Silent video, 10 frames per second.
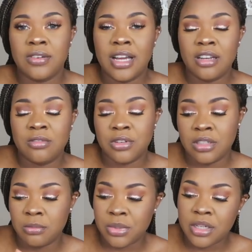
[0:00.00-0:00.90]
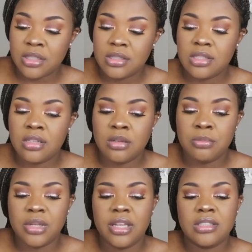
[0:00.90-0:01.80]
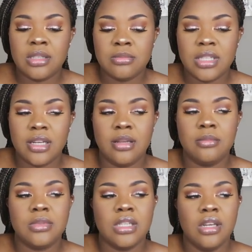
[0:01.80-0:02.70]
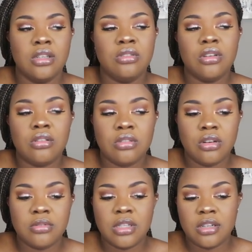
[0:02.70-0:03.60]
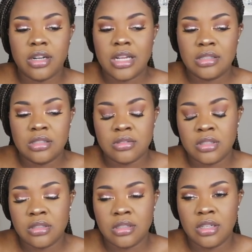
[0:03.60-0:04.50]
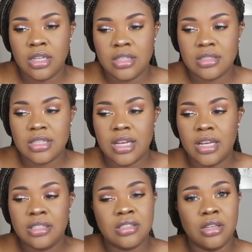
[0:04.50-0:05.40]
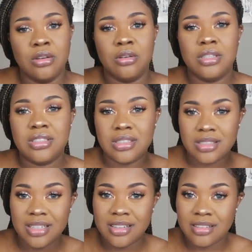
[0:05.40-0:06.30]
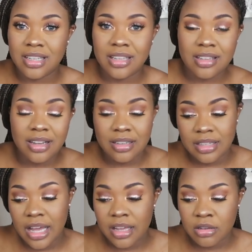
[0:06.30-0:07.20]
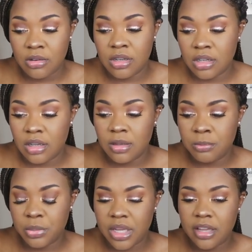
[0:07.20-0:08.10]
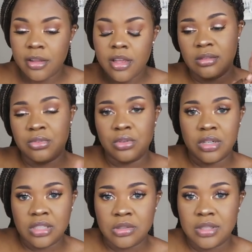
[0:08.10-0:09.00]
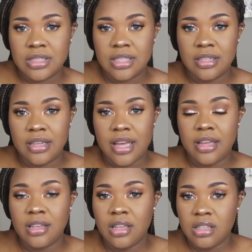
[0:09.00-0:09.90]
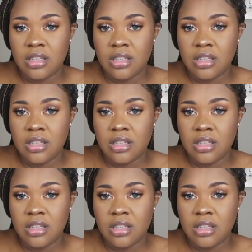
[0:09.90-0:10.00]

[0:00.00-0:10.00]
fighting for the birther center. But sometimes you don't know if the grass is greener on the other side, so it's just kind of like a lot going on. But if you're interested in that,